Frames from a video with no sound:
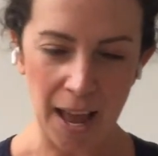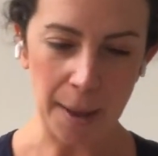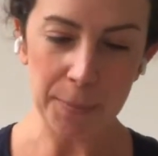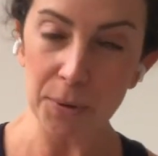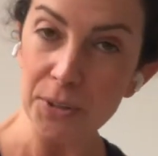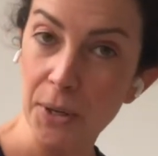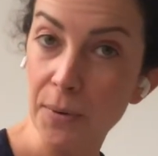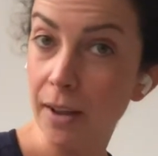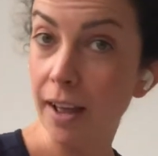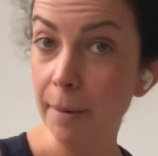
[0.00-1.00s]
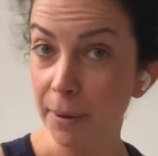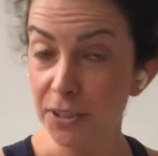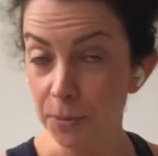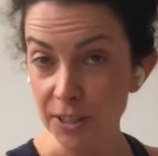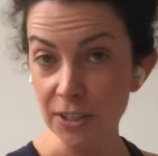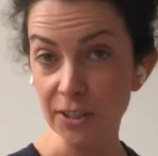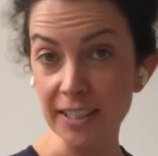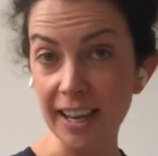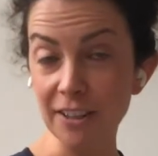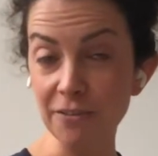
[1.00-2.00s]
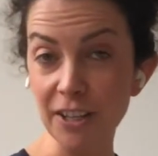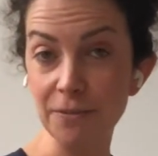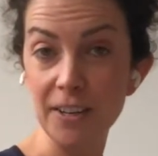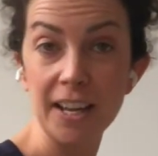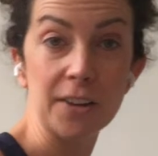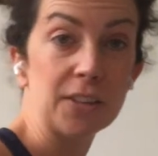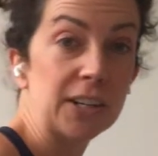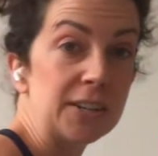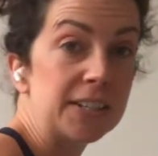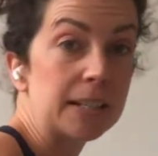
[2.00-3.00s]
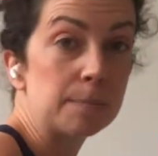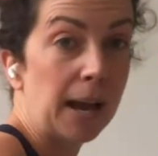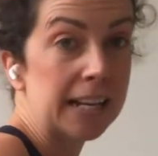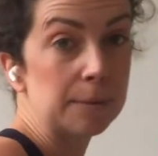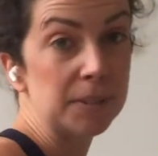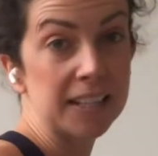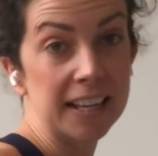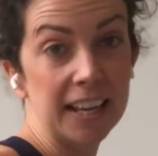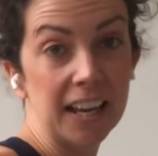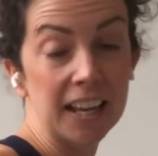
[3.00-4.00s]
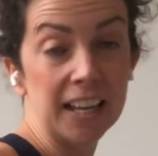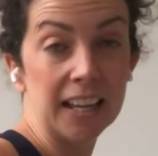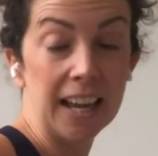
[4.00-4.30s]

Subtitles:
but also a muscle we looked at in the first video, the gluteus maximus here,